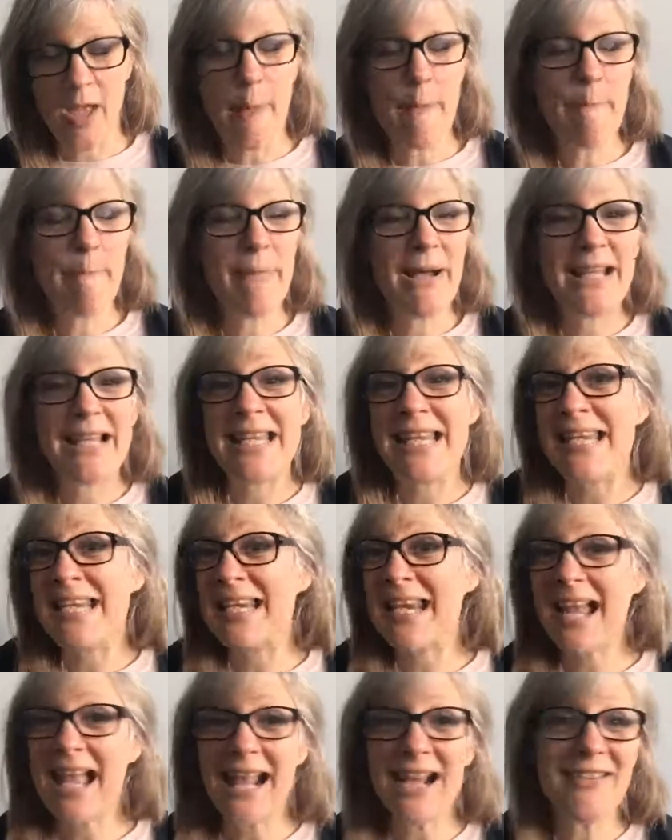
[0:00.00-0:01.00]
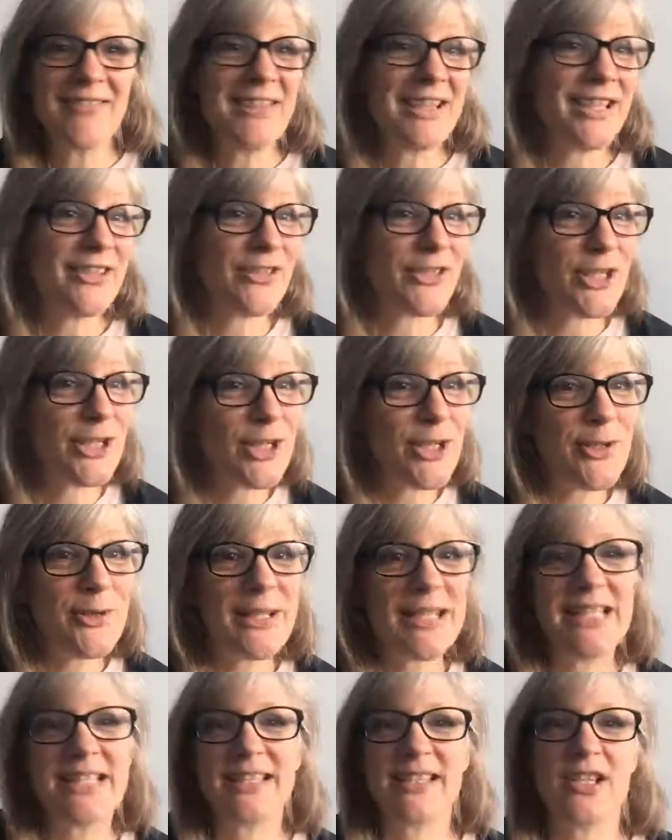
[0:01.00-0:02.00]
Money, calories,
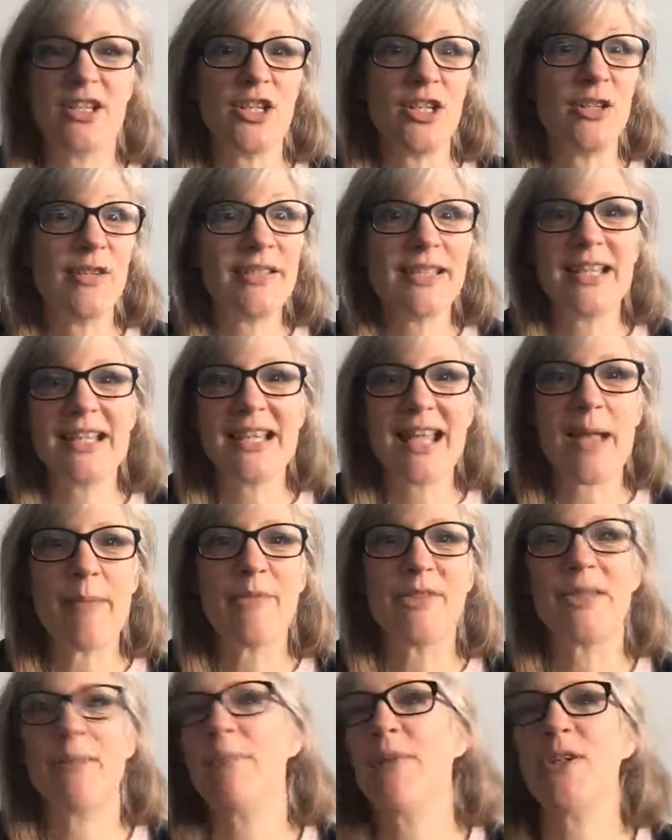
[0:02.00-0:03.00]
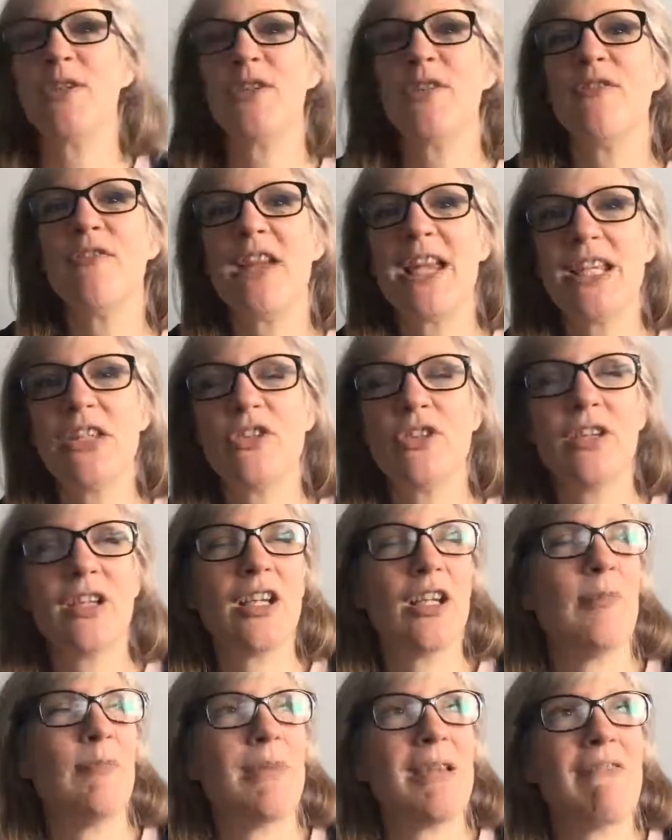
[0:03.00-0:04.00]
units, and using them as a
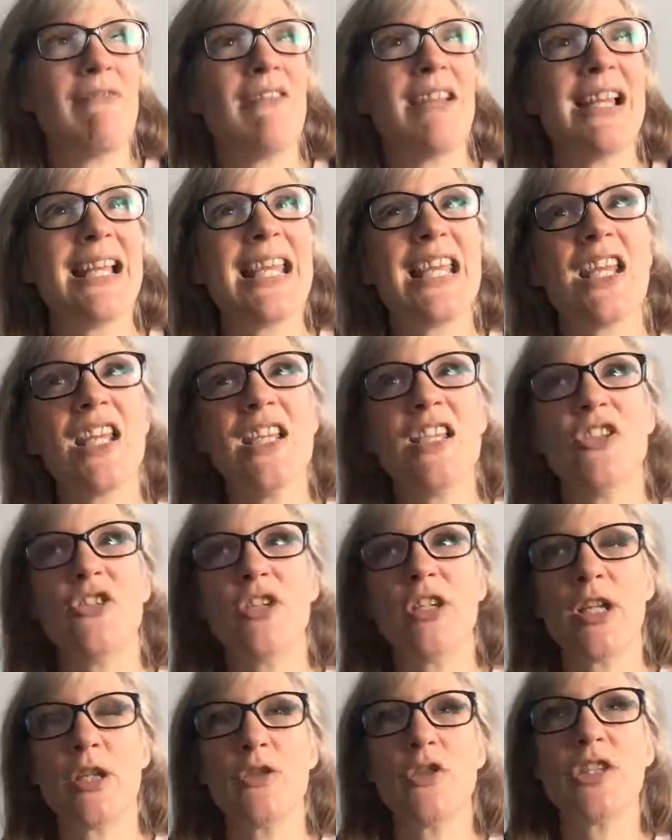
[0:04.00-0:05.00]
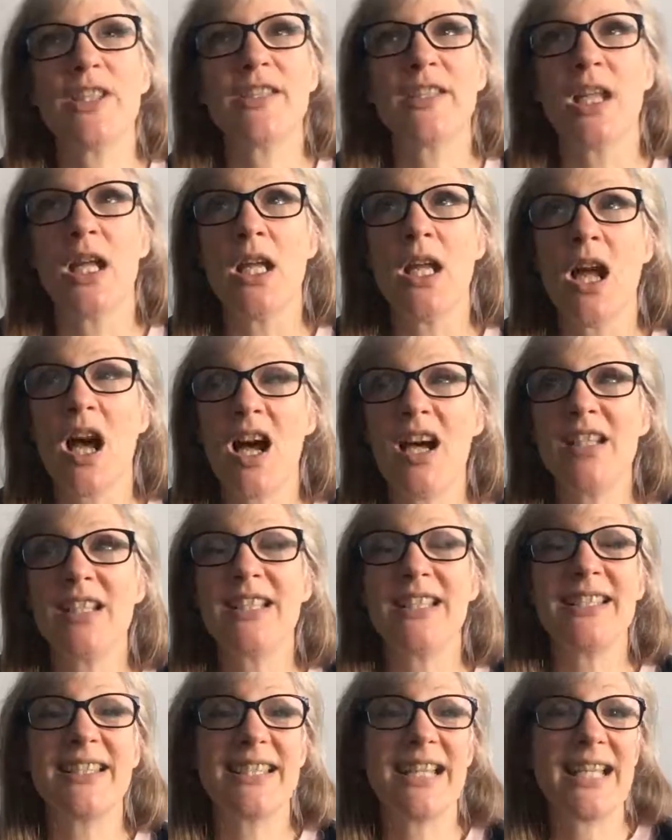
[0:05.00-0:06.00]
motivation can be really good. Just
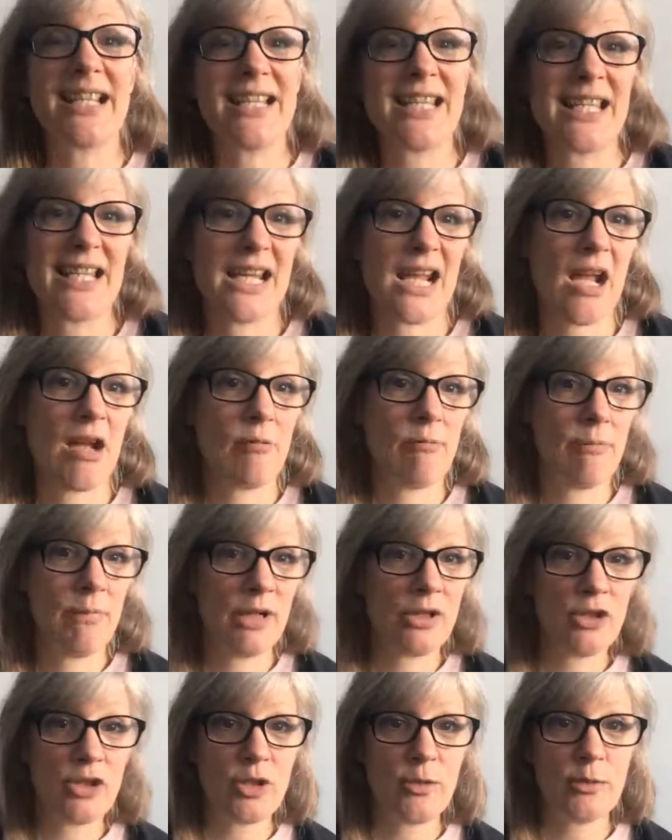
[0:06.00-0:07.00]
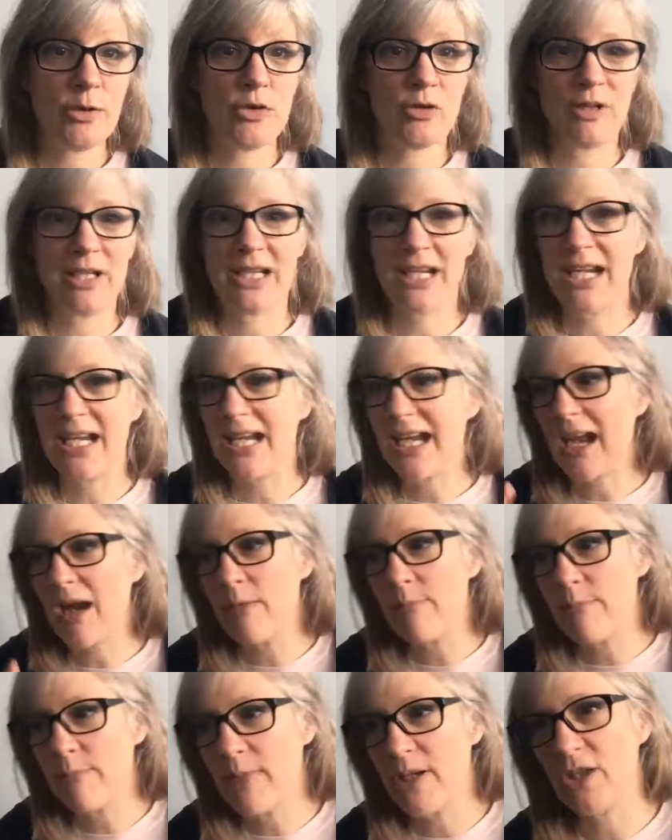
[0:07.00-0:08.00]
understanding how much you were drinking,
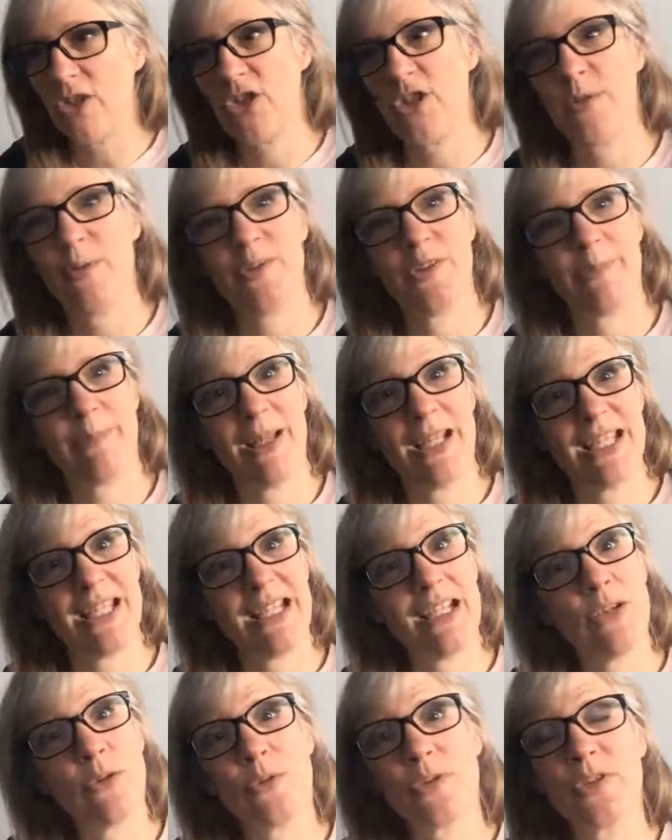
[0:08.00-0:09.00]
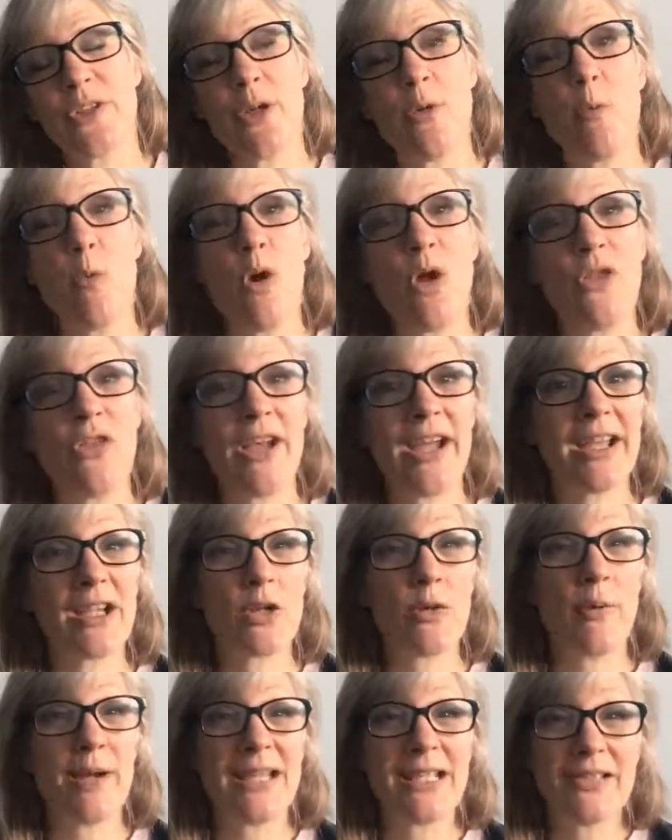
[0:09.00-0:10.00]
how much you were spending, and also what that
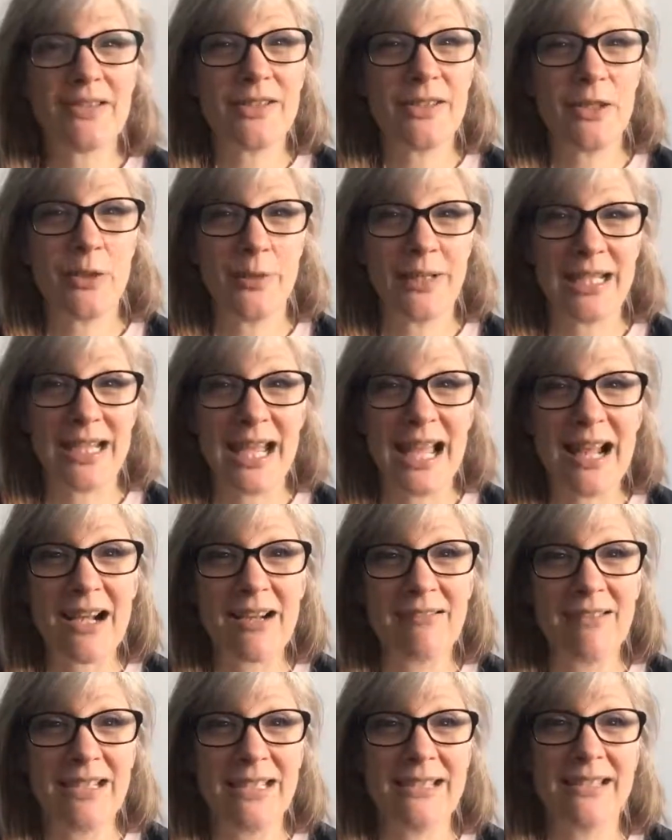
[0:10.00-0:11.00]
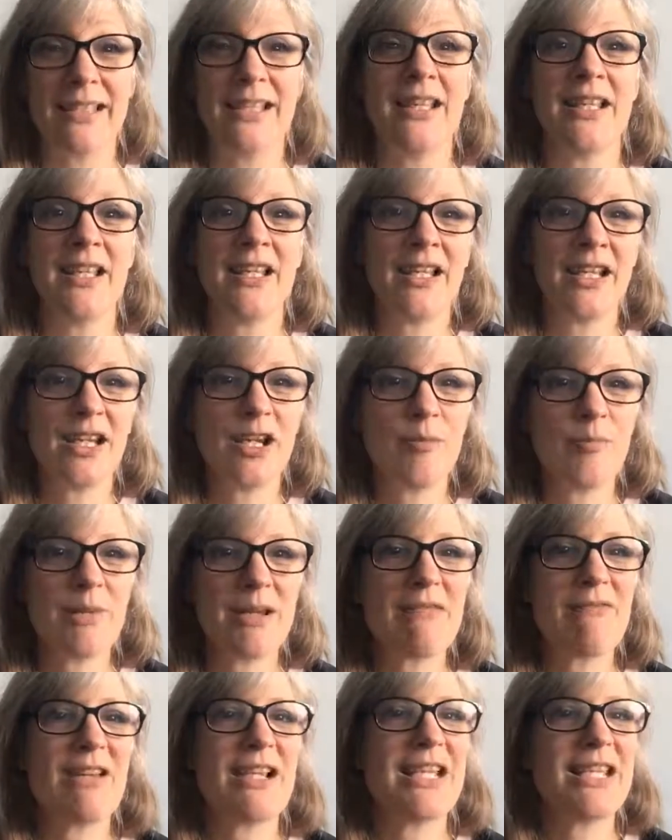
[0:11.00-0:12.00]
equates to in calories can
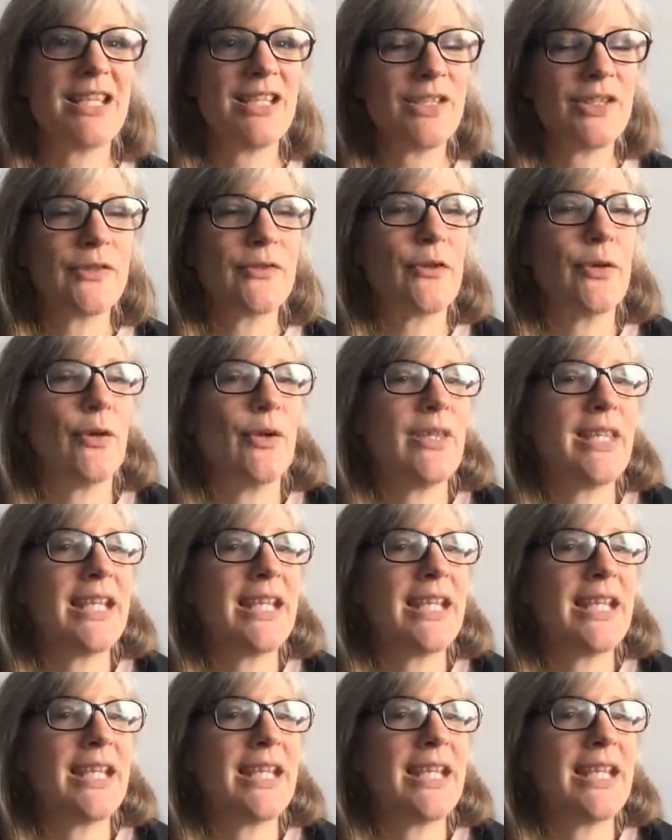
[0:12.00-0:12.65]
be really useful.